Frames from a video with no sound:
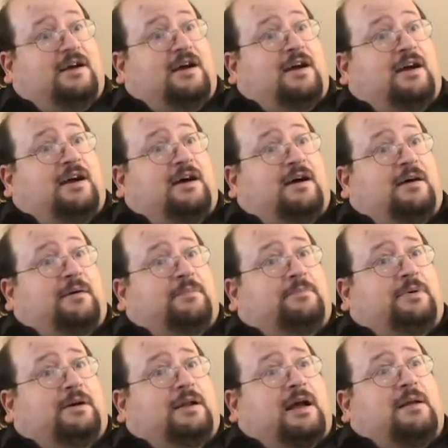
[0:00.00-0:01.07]

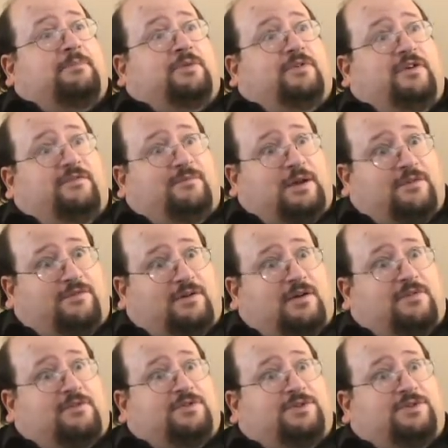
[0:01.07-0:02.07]
But I believe my father